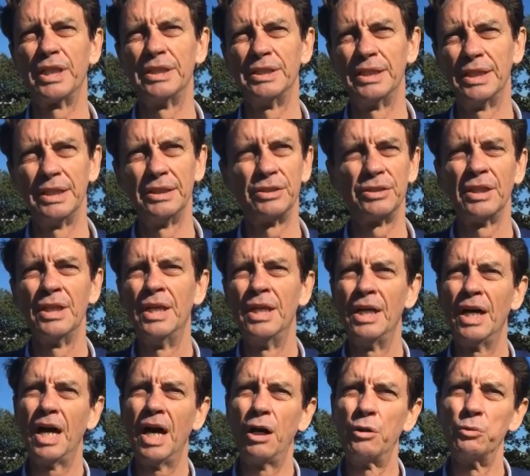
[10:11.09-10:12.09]
And there's
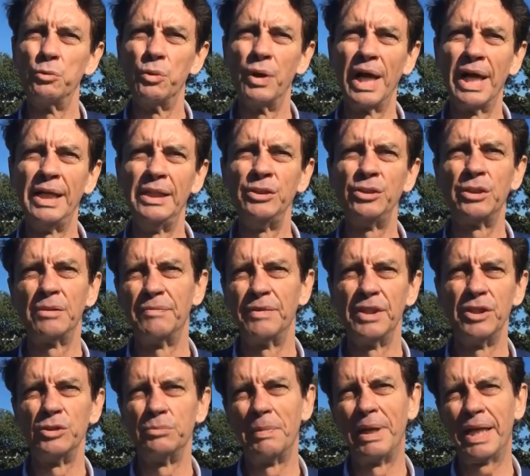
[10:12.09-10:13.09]
a range of
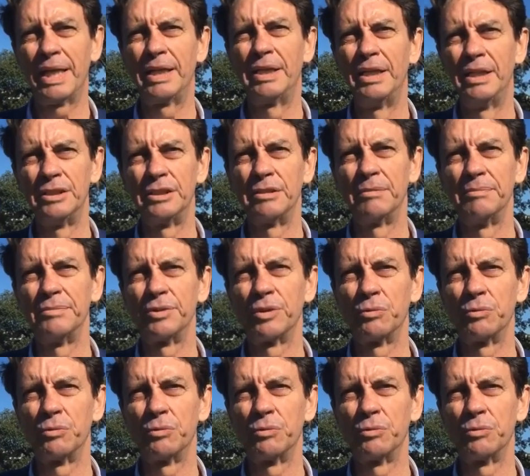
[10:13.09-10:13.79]
these mechanisms